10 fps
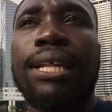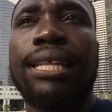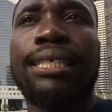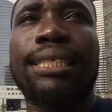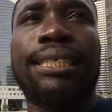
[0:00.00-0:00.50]

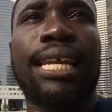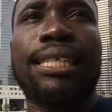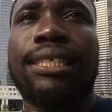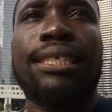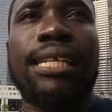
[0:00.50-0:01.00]

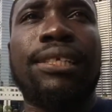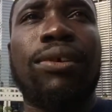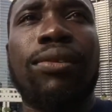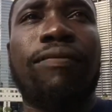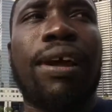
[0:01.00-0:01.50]
That's
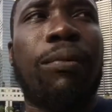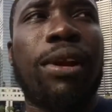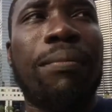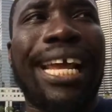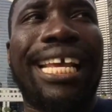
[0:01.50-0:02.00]
totally fine.
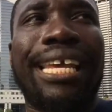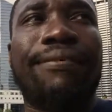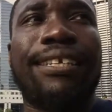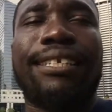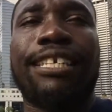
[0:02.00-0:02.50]
One of my
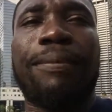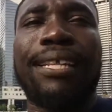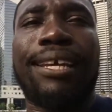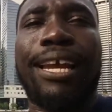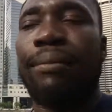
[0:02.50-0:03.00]
gifts is to
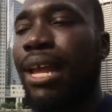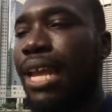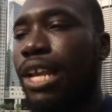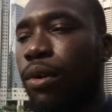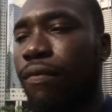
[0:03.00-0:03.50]
spend time
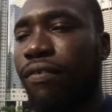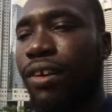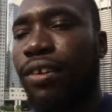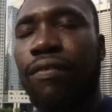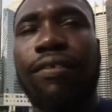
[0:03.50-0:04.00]
going
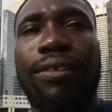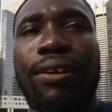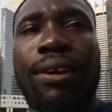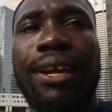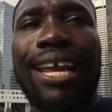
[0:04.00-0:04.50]
further and
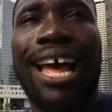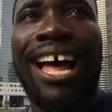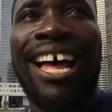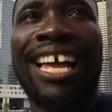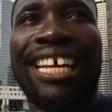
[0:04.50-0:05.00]
further
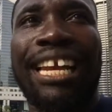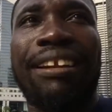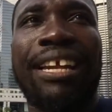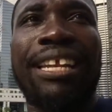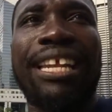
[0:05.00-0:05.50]
and
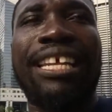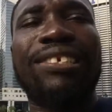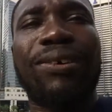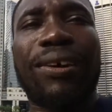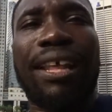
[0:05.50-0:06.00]
getting
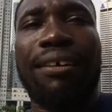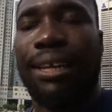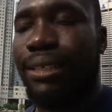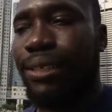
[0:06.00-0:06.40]
additional clarity.